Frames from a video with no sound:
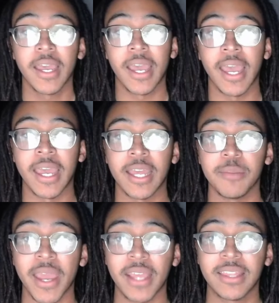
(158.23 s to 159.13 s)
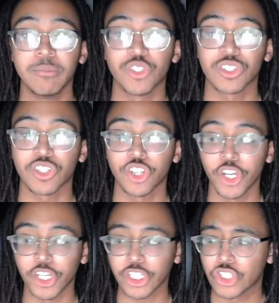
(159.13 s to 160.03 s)
and make them just
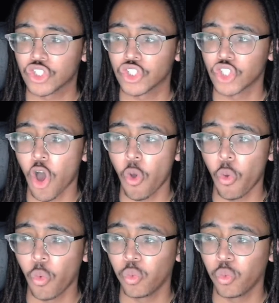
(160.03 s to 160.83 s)
look so